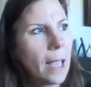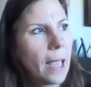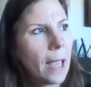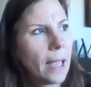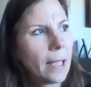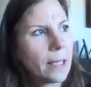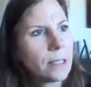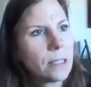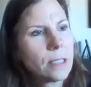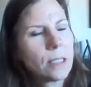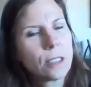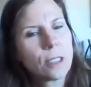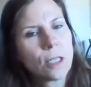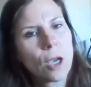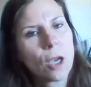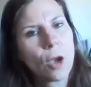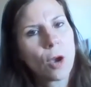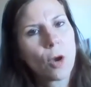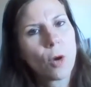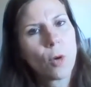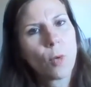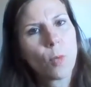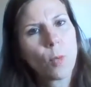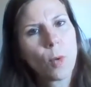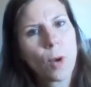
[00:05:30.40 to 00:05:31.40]
And
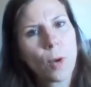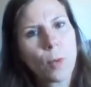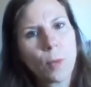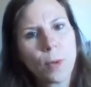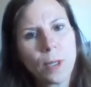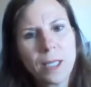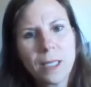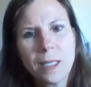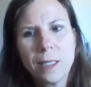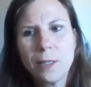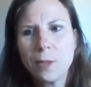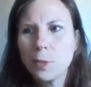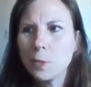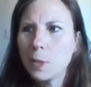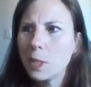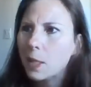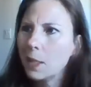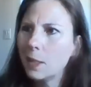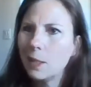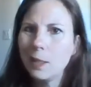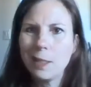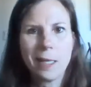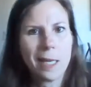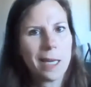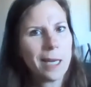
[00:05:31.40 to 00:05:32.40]
so what we did is we
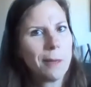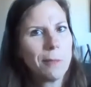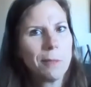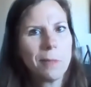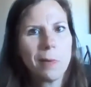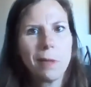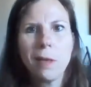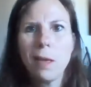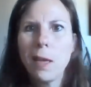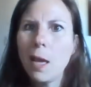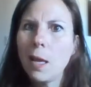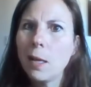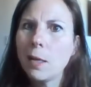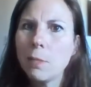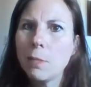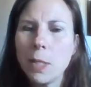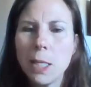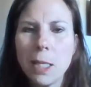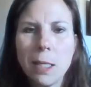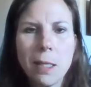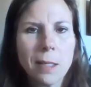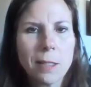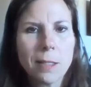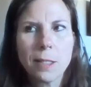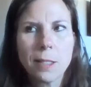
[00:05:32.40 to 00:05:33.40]
kind of named the
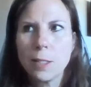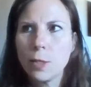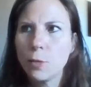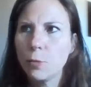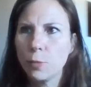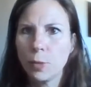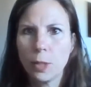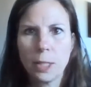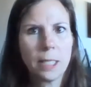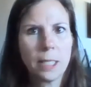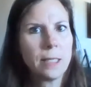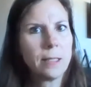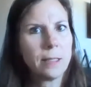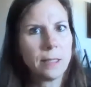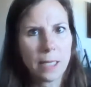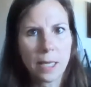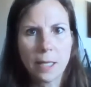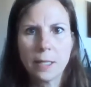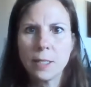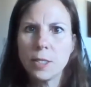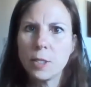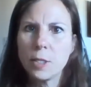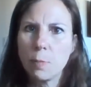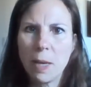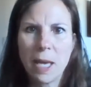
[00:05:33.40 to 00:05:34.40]
enemy. This is a really
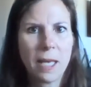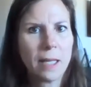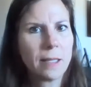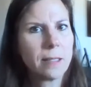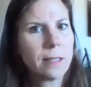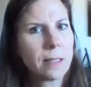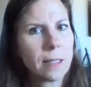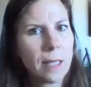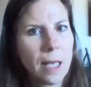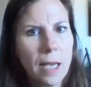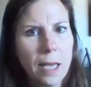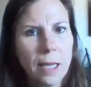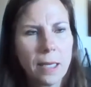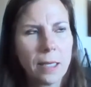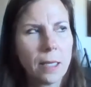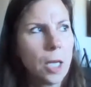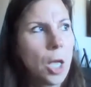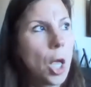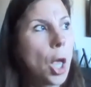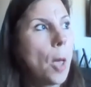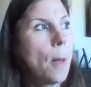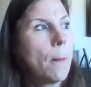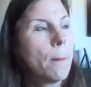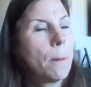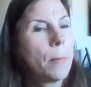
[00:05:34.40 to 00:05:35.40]
dense, bad slide.
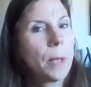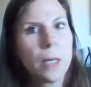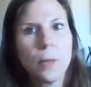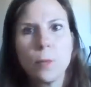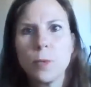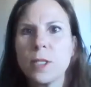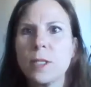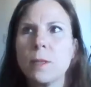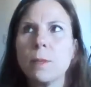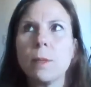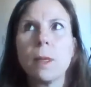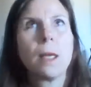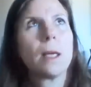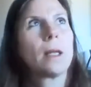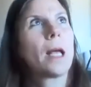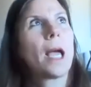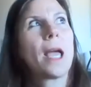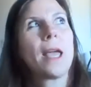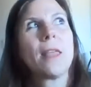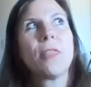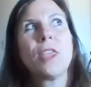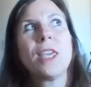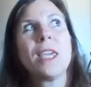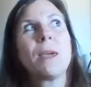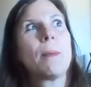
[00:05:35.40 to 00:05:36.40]
But it was,
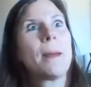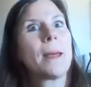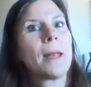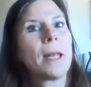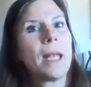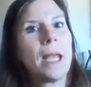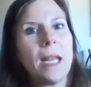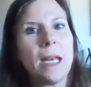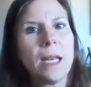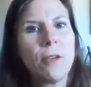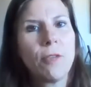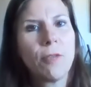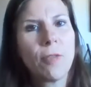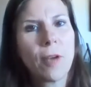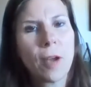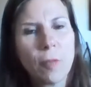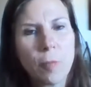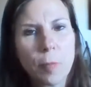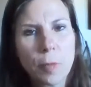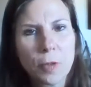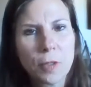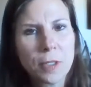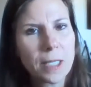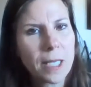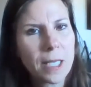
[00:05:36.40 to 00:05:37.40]
I think, about
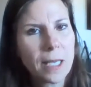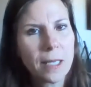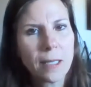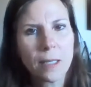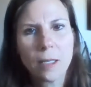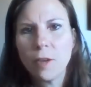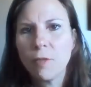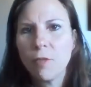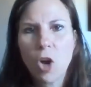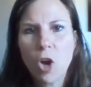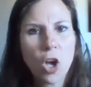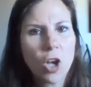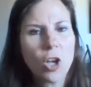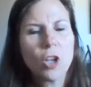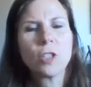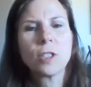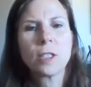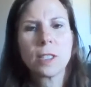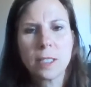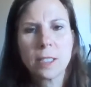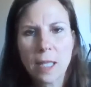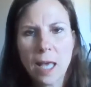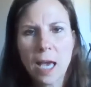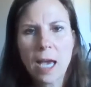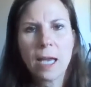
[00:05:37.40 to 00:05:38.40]
85% of all
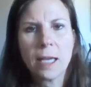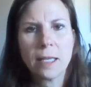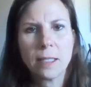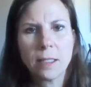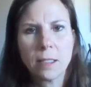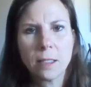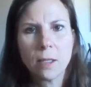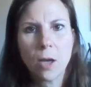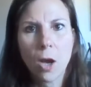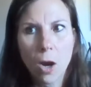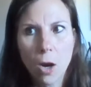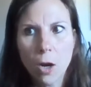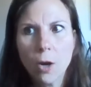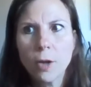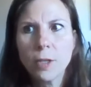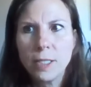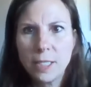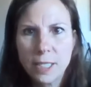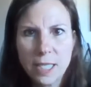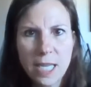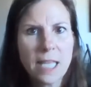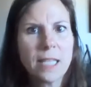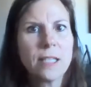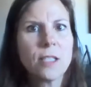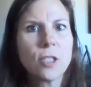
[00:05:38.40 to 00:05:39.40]
slides are
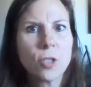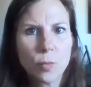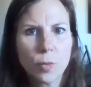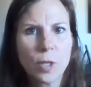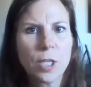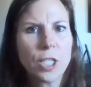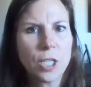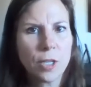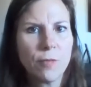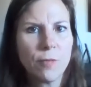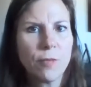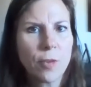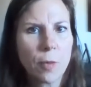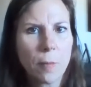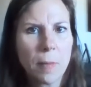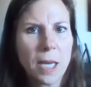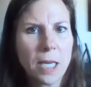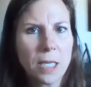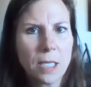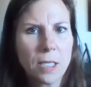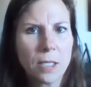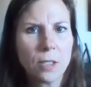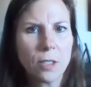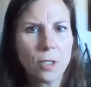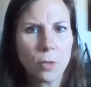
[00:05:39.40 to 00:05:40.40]
dense, rich
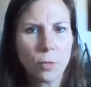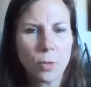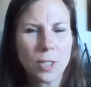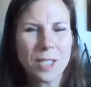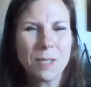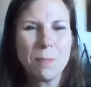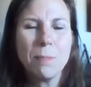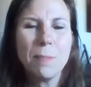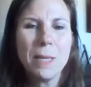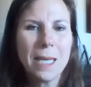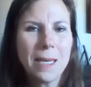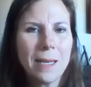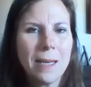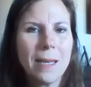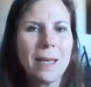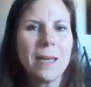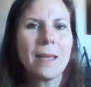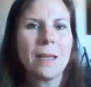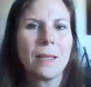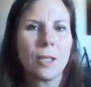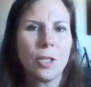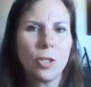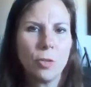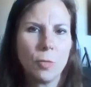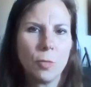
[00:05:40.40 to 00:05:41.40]
information. So it's meeting
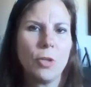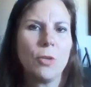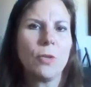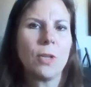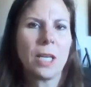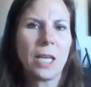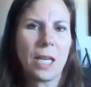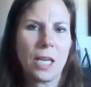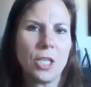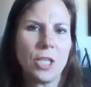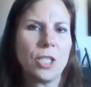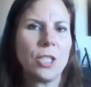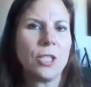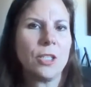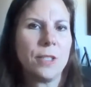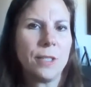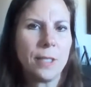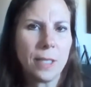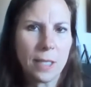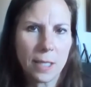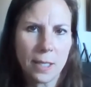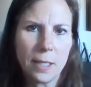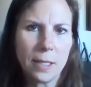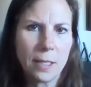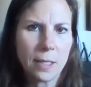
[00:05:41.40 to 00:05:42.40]
a communication
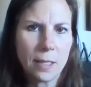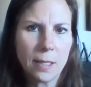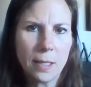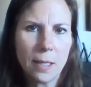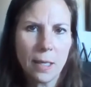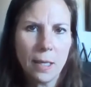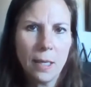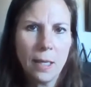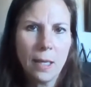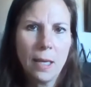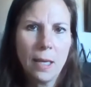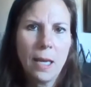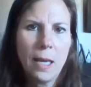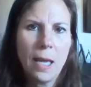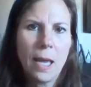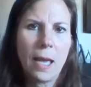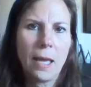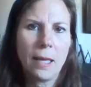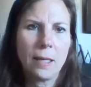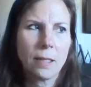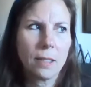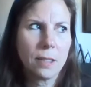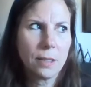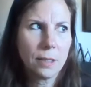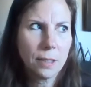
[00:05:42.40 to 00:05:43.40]
need.
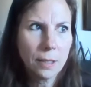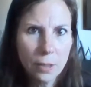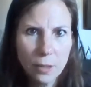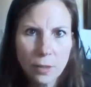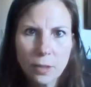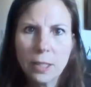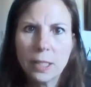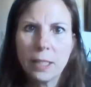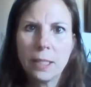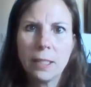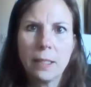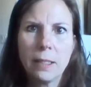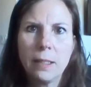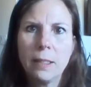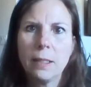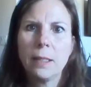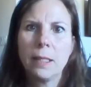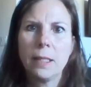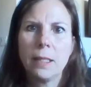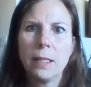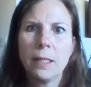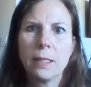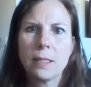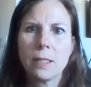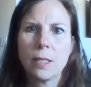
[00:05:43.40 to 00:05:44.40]
And clearly,
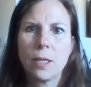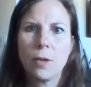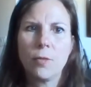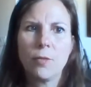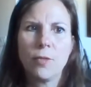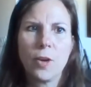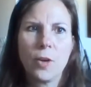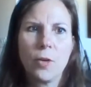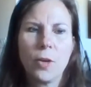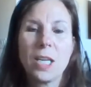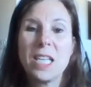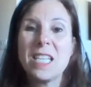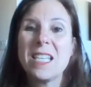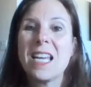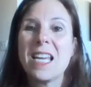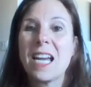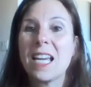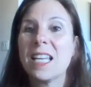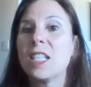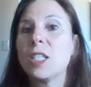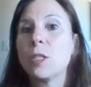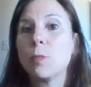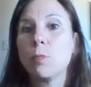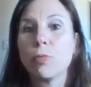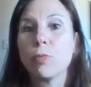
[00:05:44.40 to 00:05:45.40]
it's a very
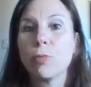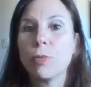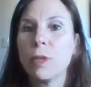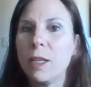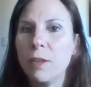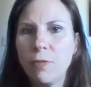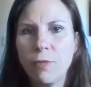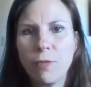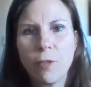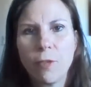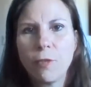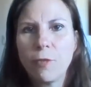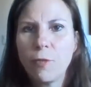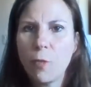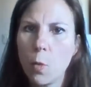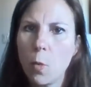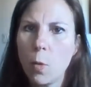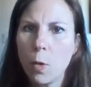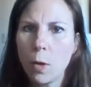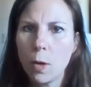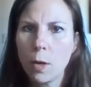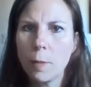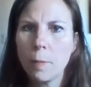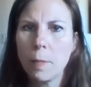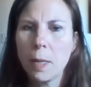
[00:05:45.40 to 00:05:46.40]
nice brief
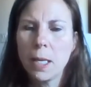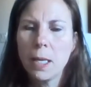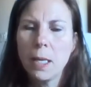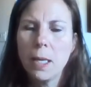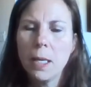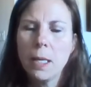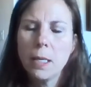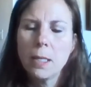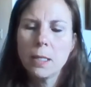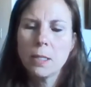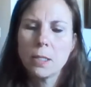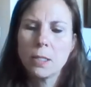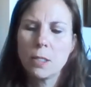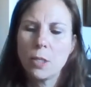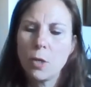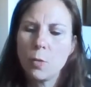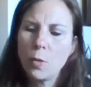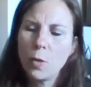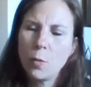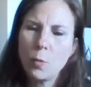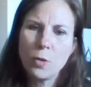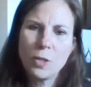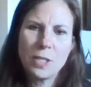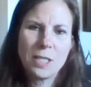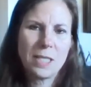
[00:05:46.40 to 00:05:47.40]
form. So
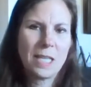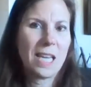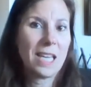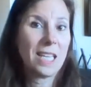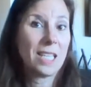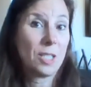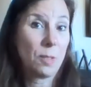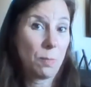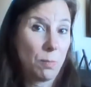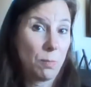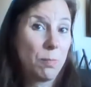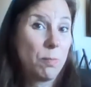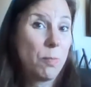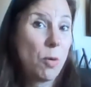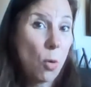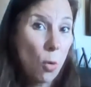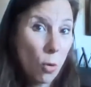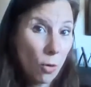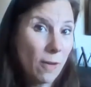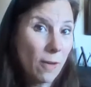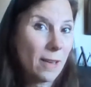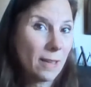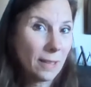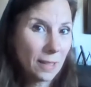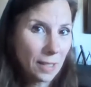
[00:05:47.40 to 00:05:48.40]
what we're saying is
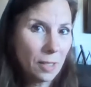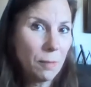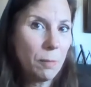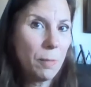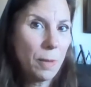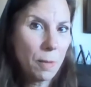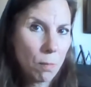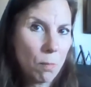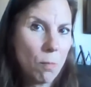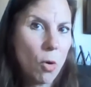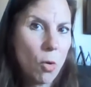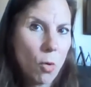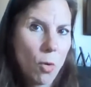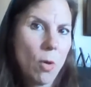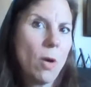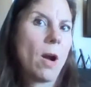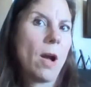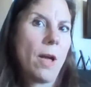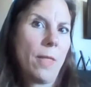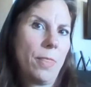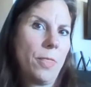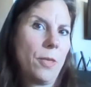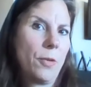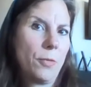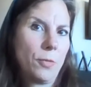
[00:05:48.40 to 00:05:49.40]
pour a little bit more
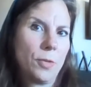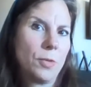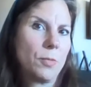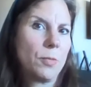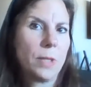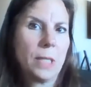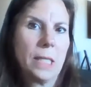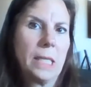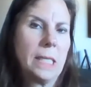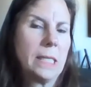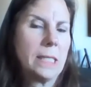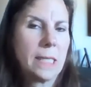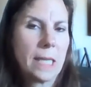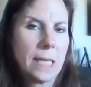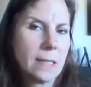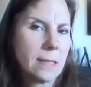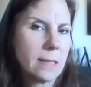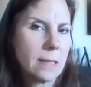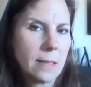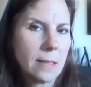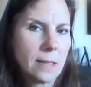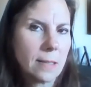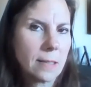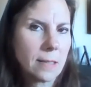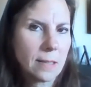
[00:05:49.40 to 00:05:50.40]
on those really dense
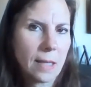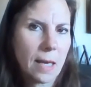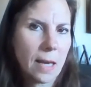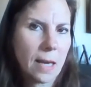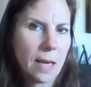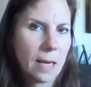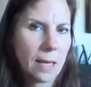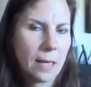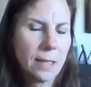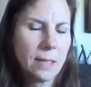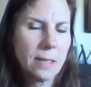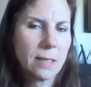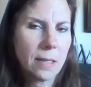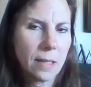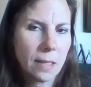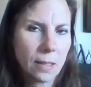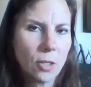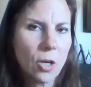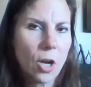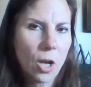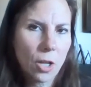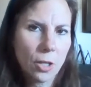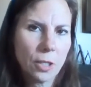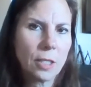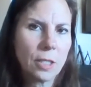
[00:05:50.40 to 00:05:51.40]
slides and
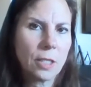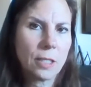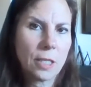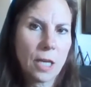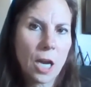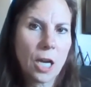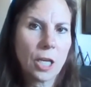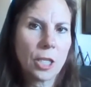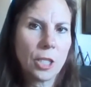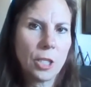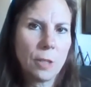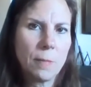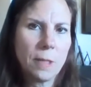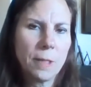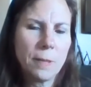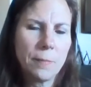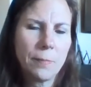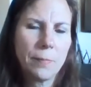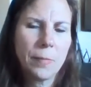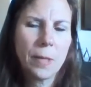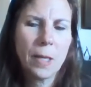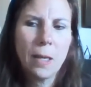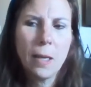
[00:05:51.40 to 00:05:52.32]
call it a document.